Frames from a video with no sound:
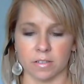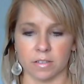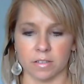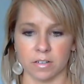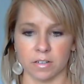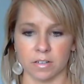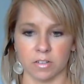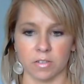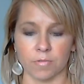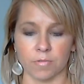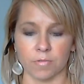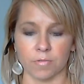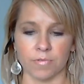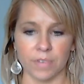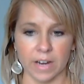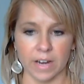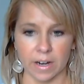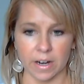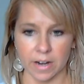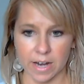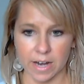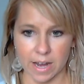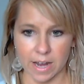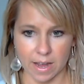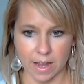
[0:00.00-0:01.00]
there's a
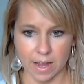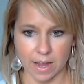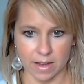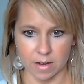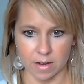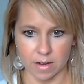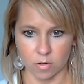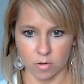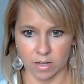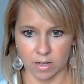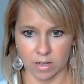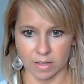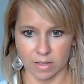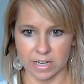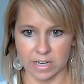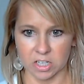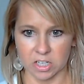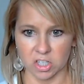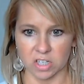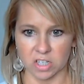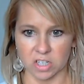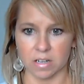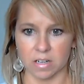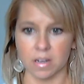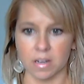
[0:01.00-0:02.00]
very high
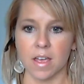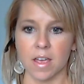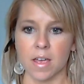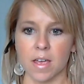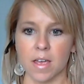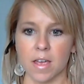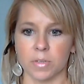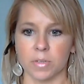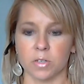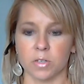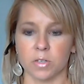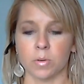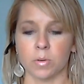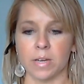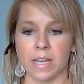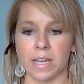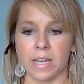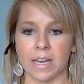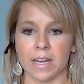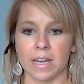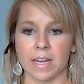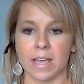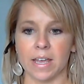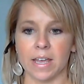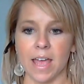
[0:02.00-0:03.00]
correlation
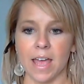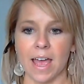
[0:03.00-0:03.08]
between